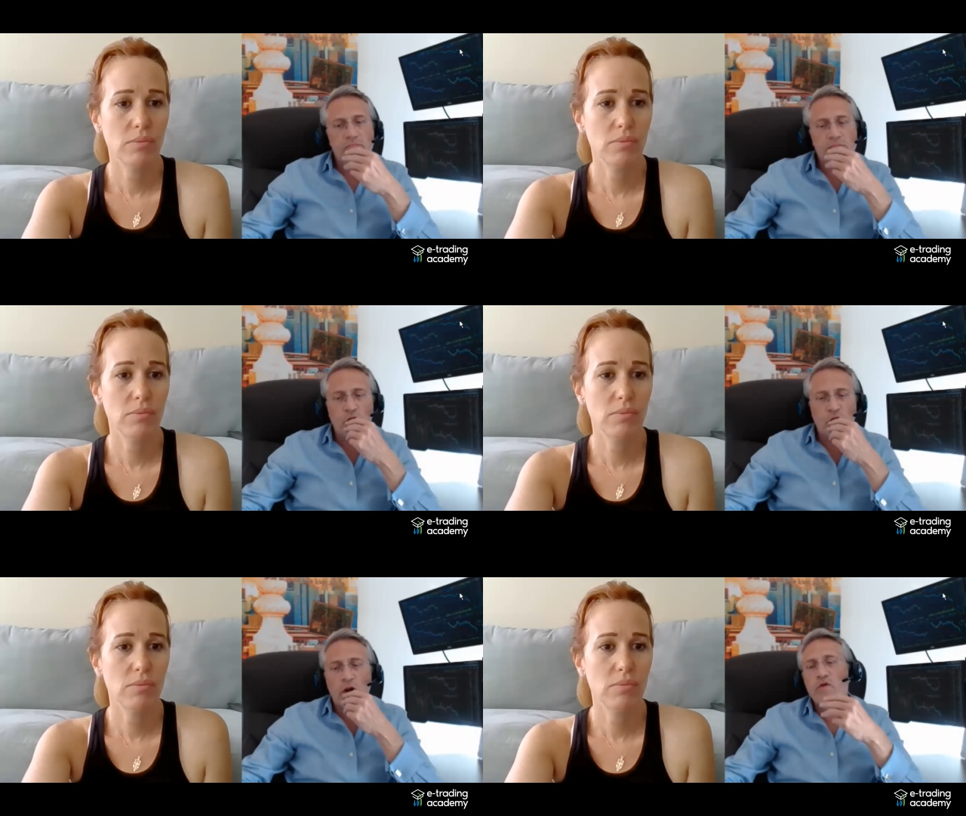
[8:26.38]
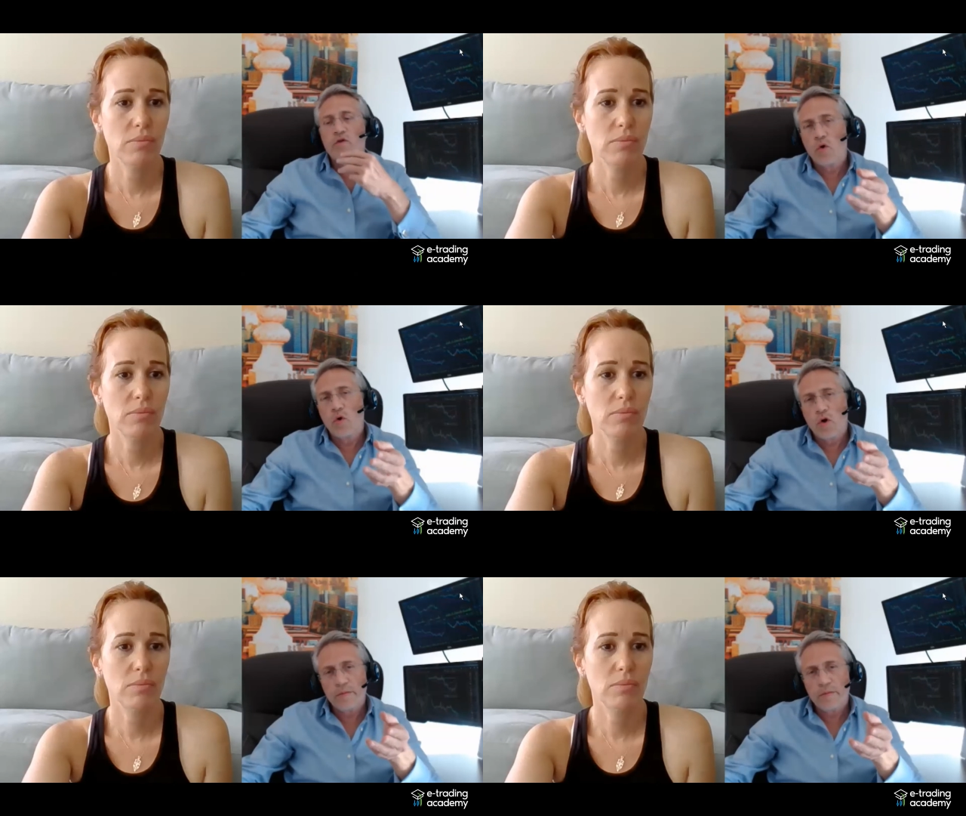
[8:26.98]
Speaker 1: you don't have to
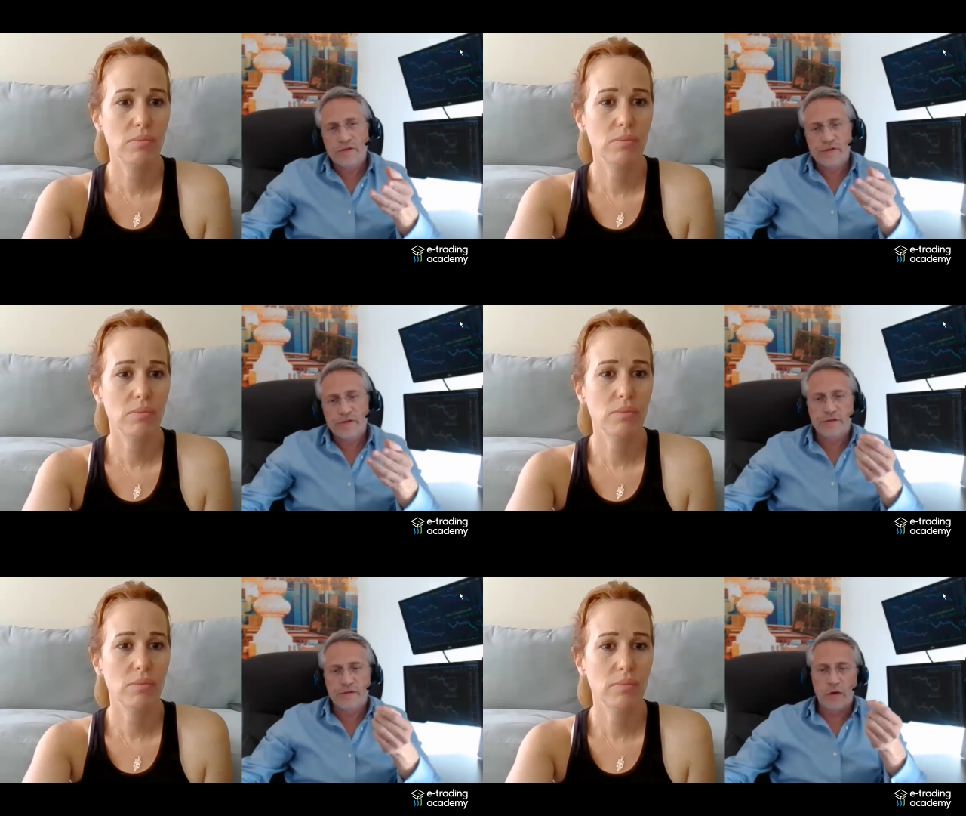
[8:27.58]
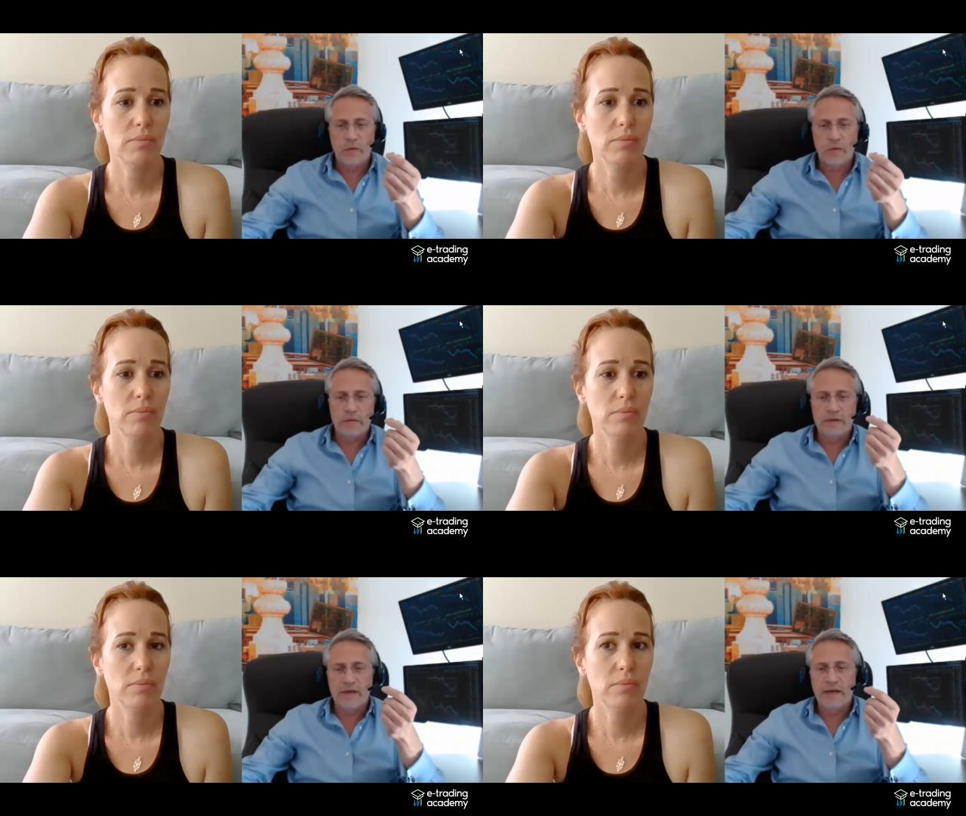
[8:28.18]
worry because, you
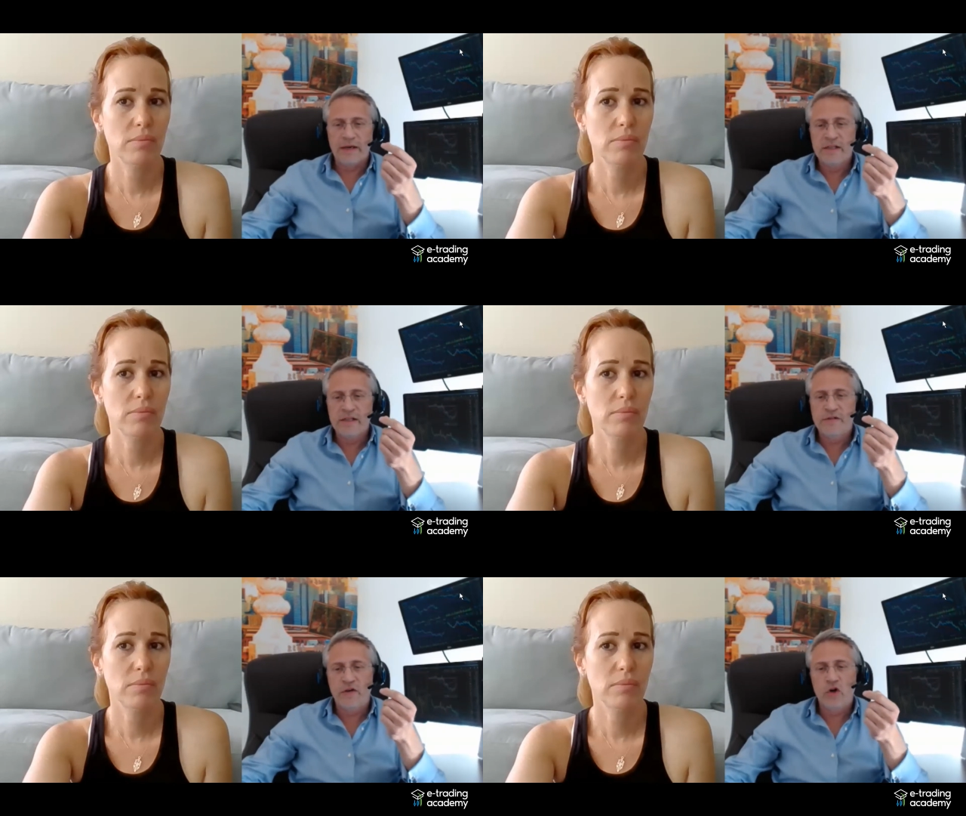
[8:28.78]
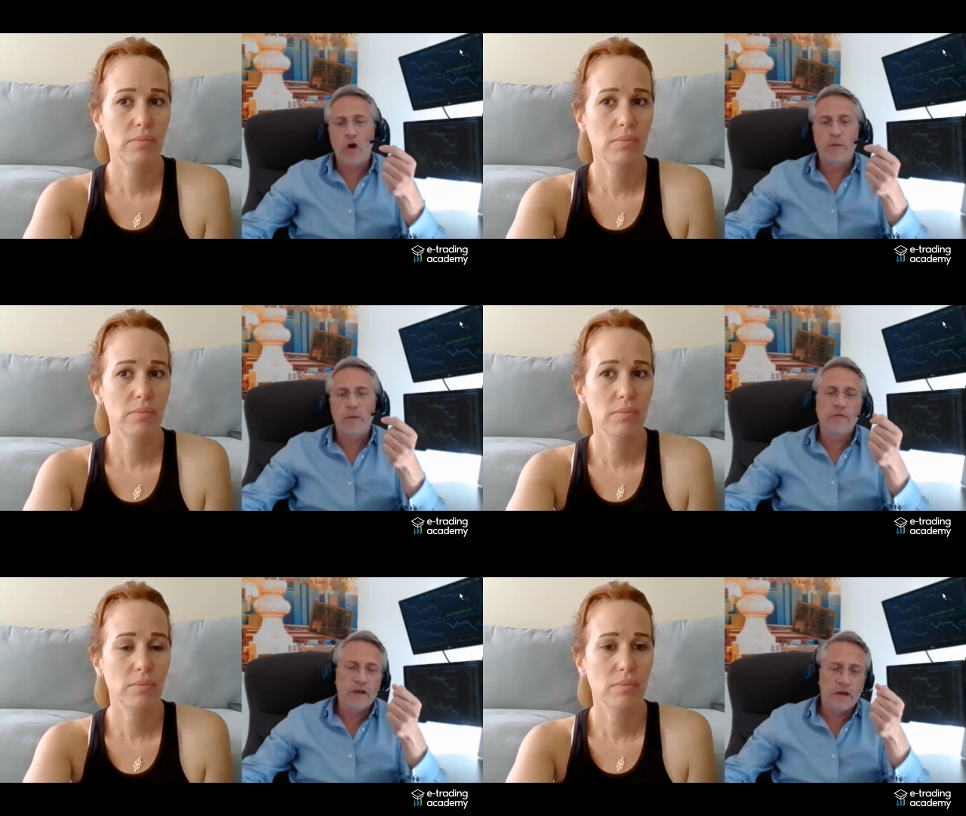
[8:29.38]
know, it is a very common
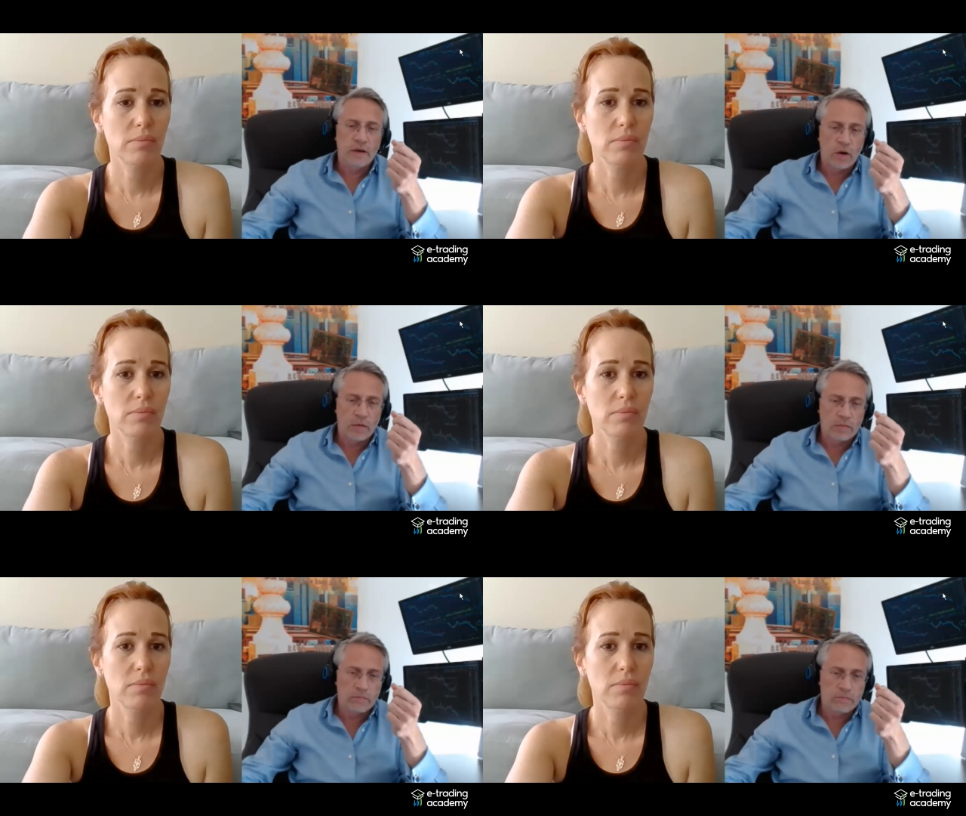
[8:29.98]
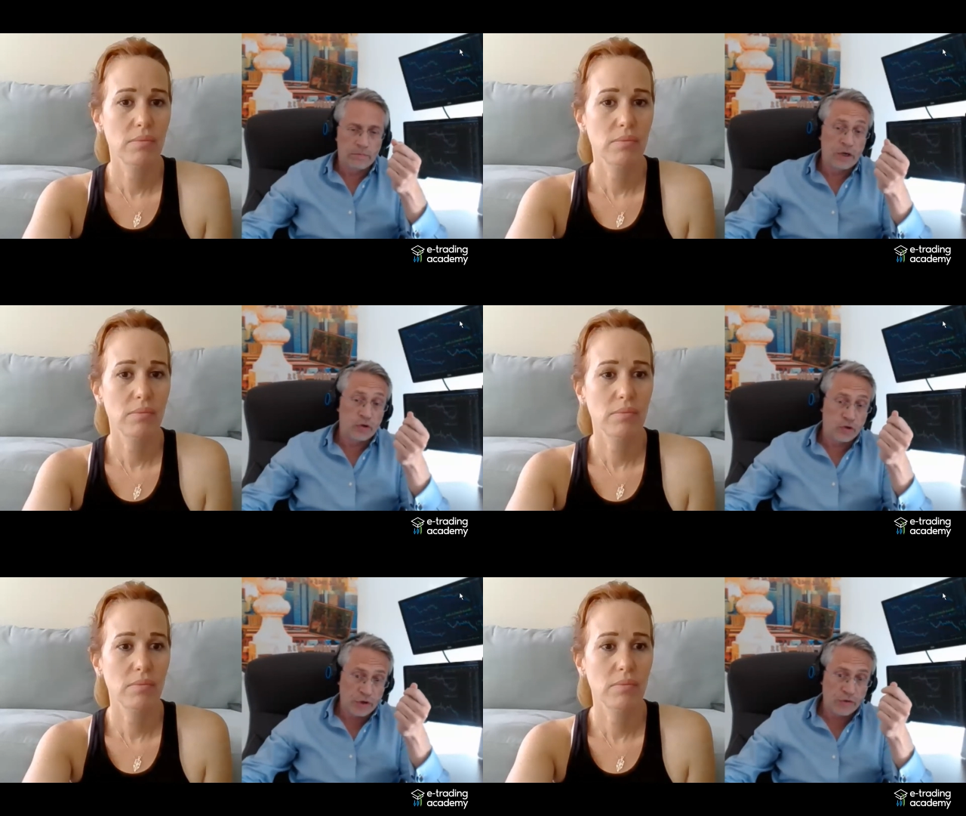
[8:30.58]
thing among beginner
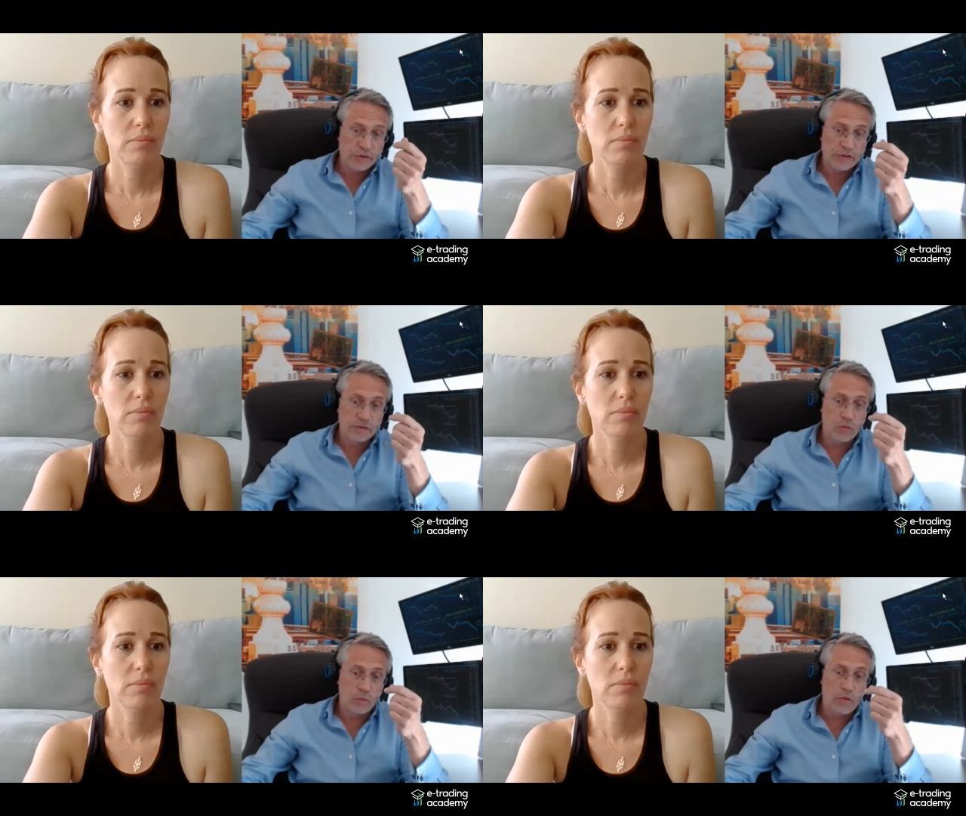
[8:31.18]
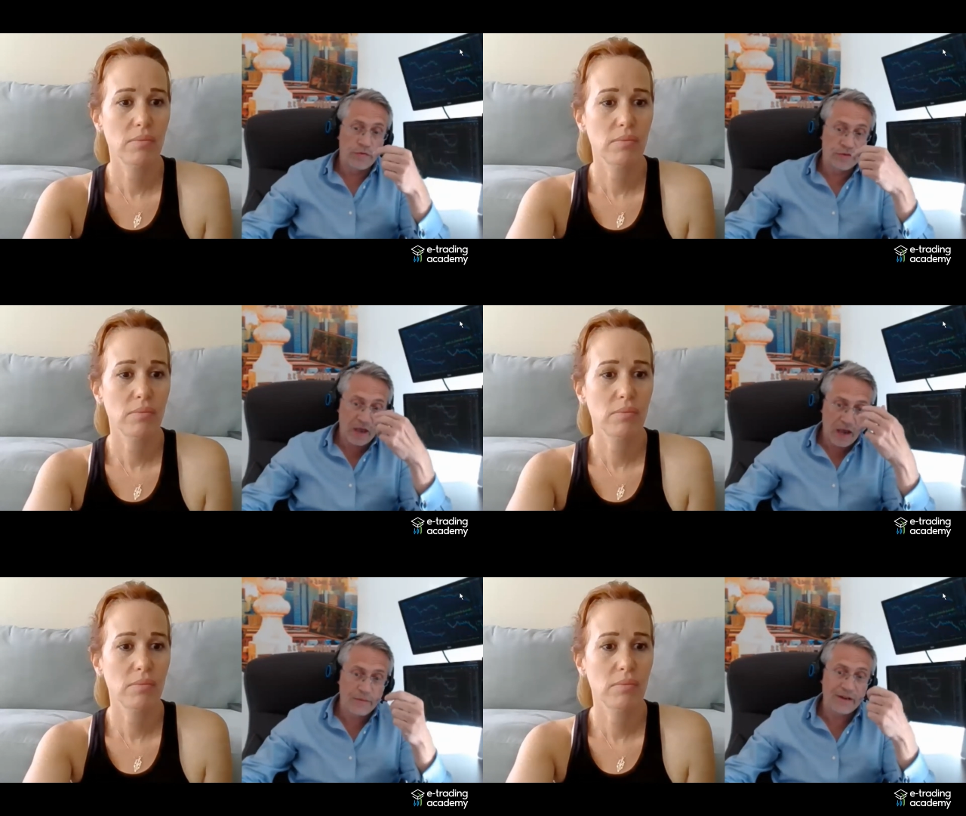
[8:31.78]
traders. With time and